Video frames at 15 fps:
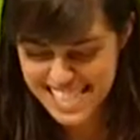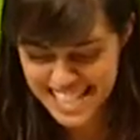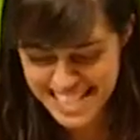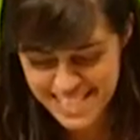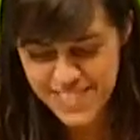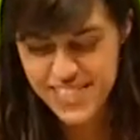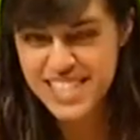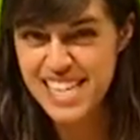
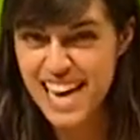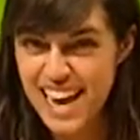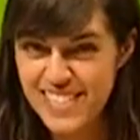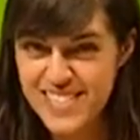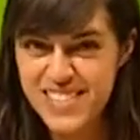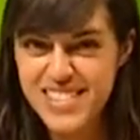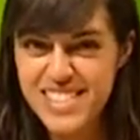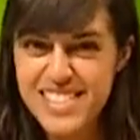these fish
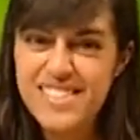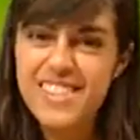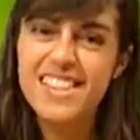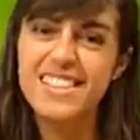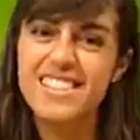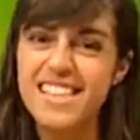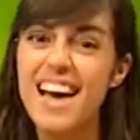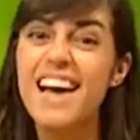afterwards
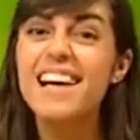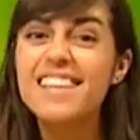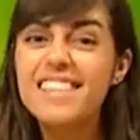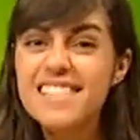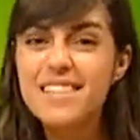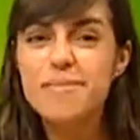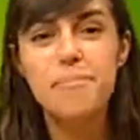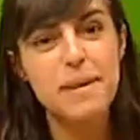because that
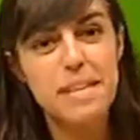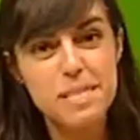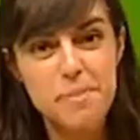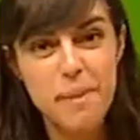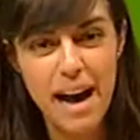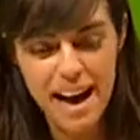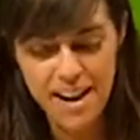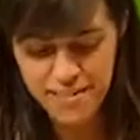is the best
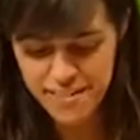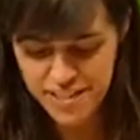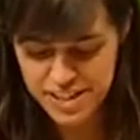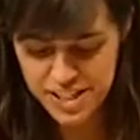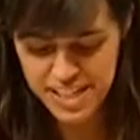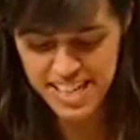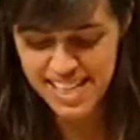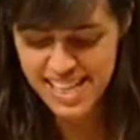part of
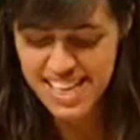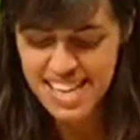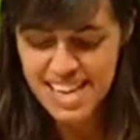fishing,